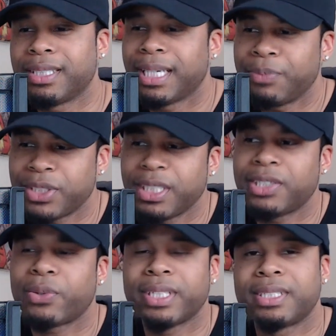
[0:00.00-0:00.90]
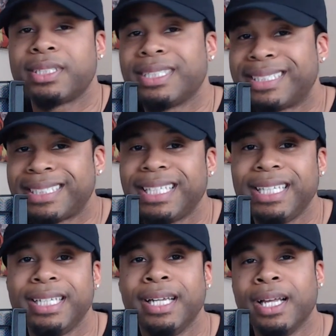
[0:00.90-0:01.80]
And I'm just interested to
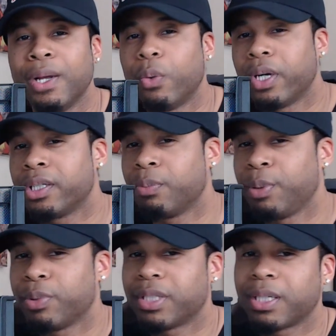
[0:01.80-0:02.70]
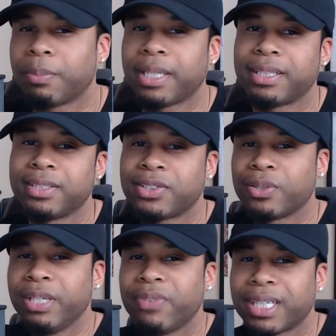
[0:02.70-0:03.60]
see what other people think about this. So
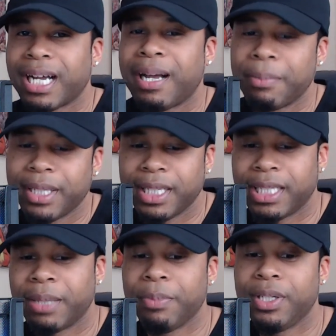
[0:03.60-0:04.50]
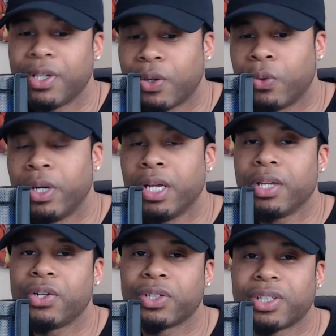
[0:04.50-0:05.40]
leave a comment and let me know
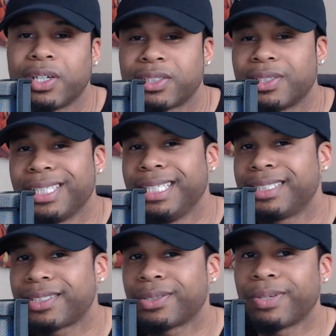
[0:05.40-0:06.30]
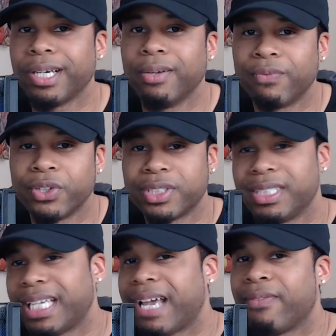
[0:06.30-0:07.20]
your thoughts on Instagram
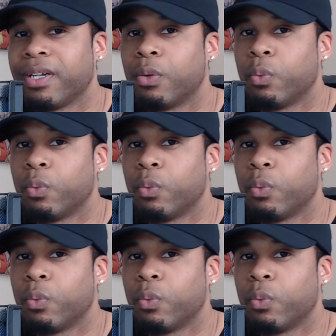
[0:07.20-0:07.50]
versus having a